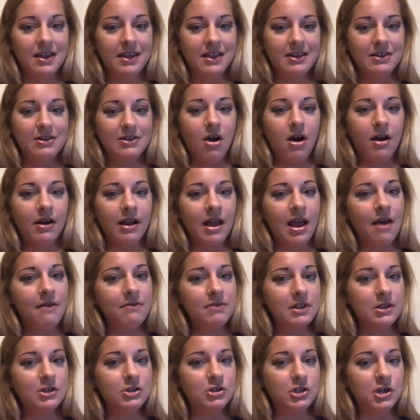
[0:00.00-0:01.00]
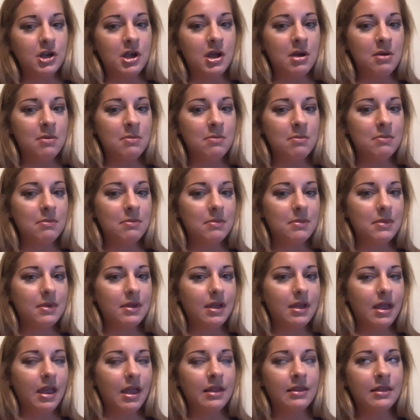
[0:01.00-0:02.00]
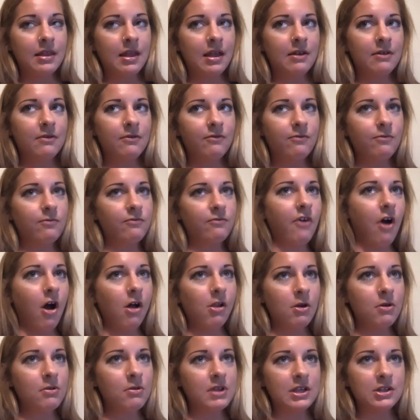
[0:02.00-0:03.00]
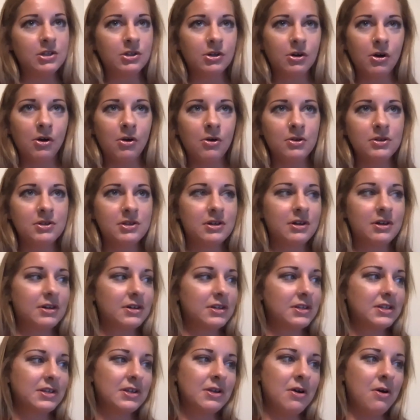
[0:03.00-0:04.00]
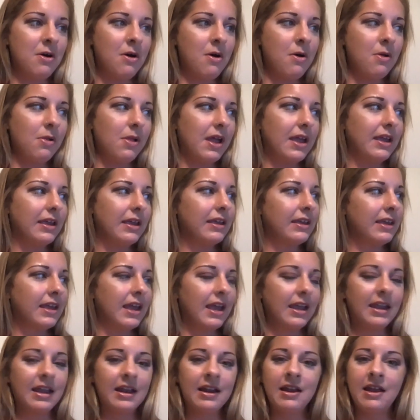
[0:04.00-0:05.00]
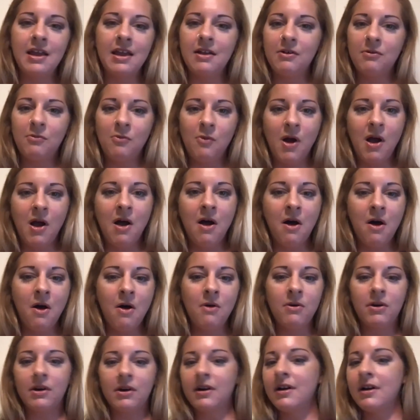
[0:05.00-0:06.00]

not have the gym and then follow these girls that are still like kicking it well, or